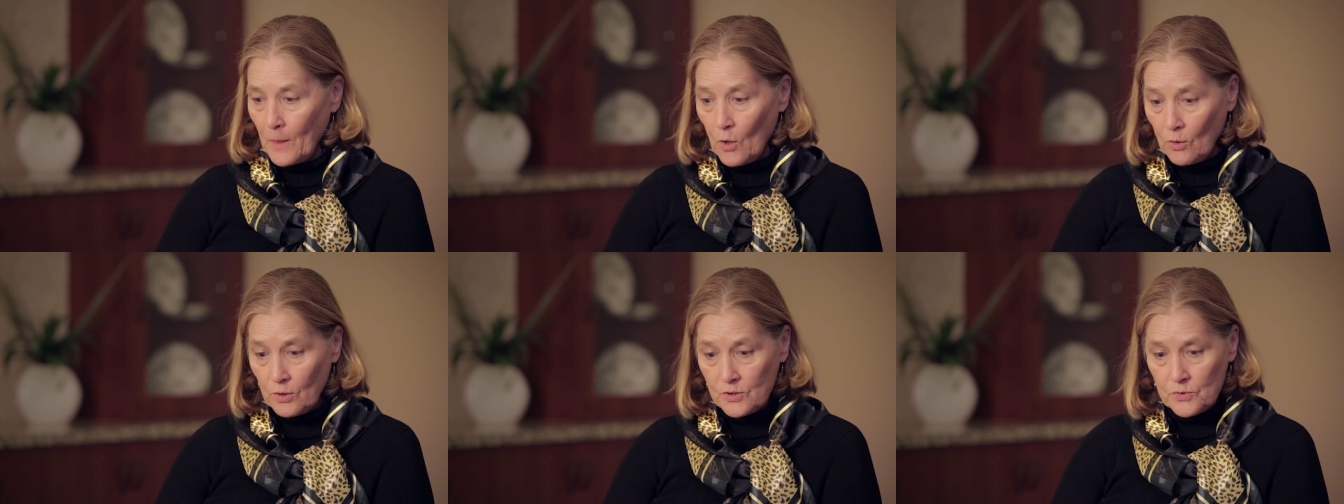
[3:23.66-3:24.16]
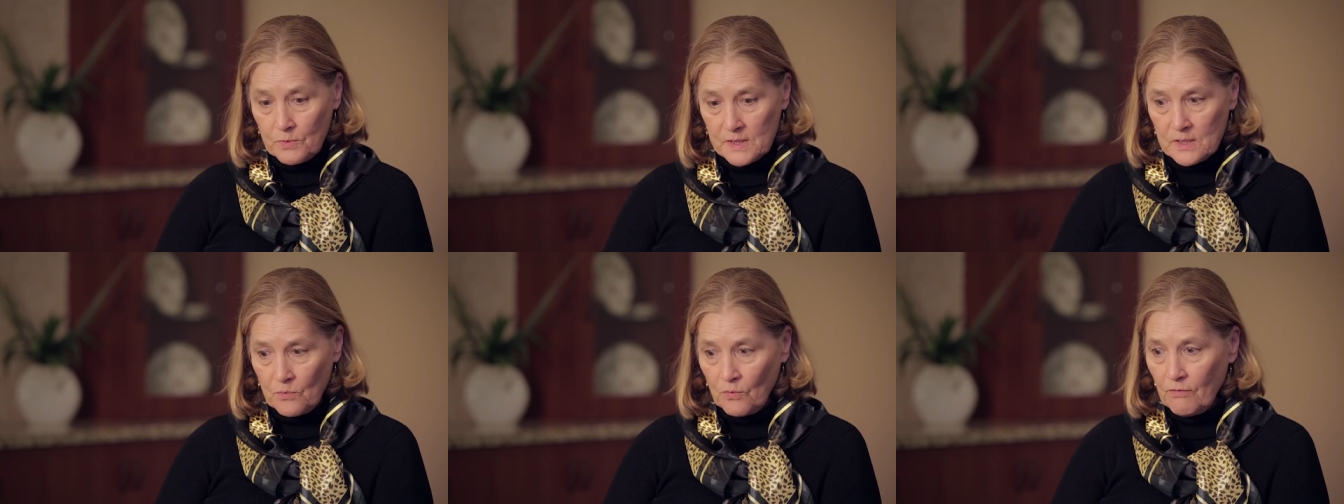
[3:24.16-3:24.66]
Goal is
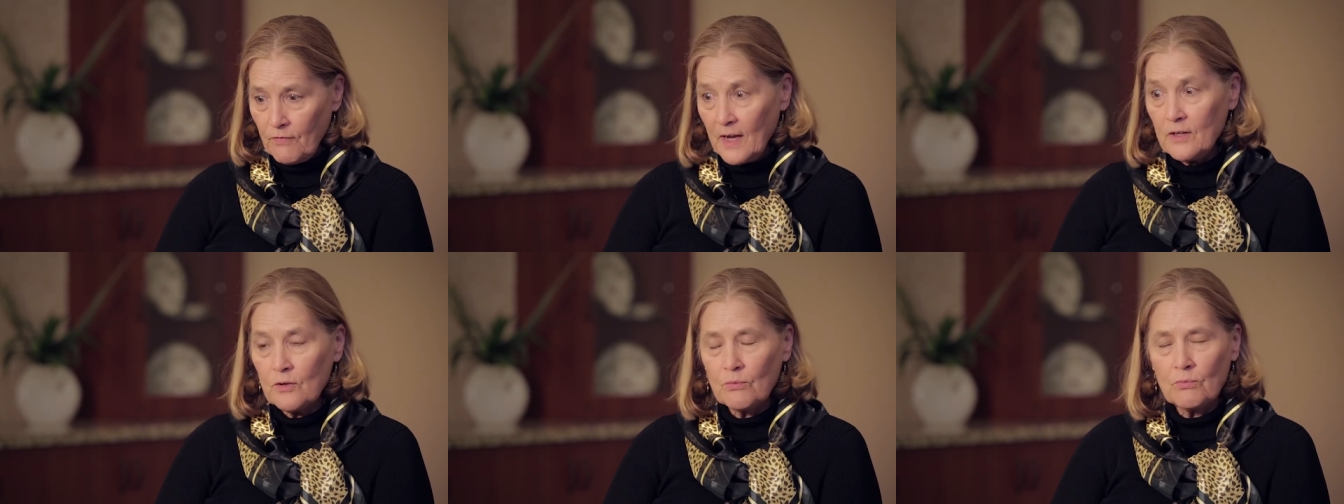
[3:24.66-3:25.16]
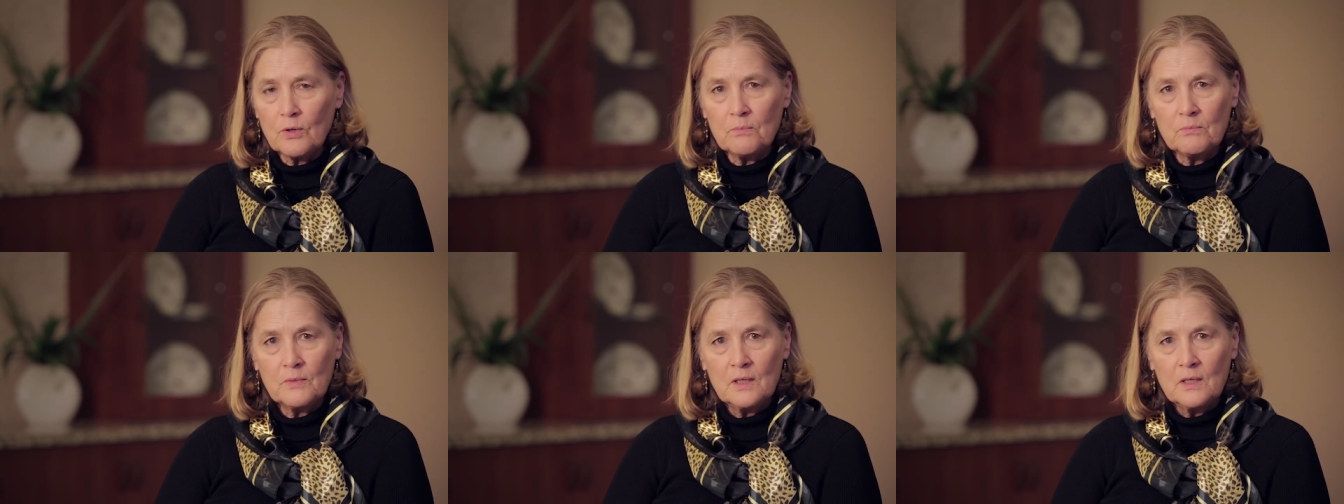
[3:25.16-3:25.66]
resident will find their room.